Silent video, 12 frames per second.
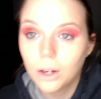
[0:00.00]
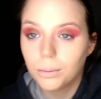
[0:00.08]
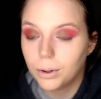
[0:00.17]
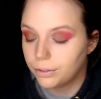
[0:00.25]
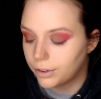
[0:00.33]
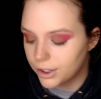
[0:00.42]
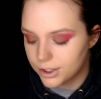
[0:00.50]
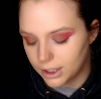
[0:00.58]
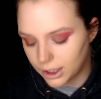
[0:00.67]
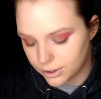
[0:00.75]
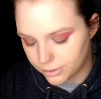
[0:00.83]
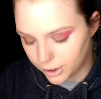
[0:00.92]
Well, first
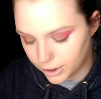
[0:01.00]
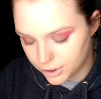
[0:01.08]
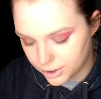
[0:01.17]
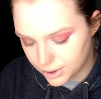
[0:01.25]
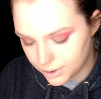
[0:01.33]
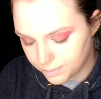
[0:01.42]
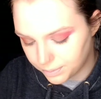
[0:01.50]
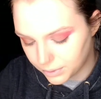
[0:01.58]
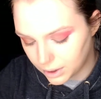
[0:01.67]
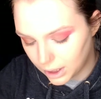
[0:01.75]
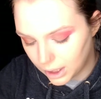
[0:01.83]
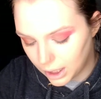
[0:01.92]
things first.
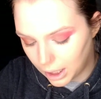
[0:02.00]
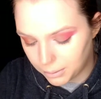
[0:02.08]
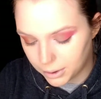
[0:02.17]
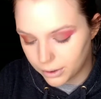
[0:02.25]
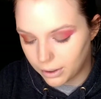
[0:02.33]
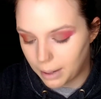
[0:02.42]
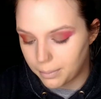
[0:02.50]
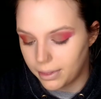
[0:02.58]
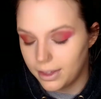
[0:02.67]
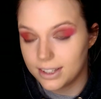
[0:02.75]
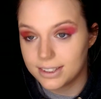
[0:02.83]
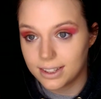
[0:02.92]
I'm going to grab
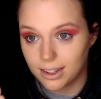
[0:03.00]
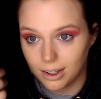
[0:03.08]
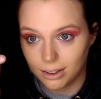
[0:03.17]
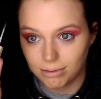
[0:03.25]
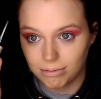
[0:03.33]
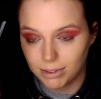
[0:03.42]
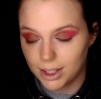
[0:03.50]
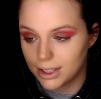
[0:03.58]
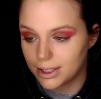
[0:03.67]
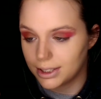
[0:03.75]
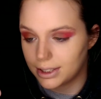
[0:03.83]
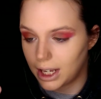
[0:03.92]
this thing.
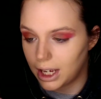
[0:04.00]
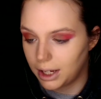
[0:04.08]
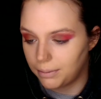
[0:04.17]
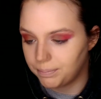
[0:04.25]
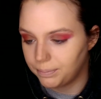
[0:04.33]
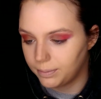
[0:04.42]
This is a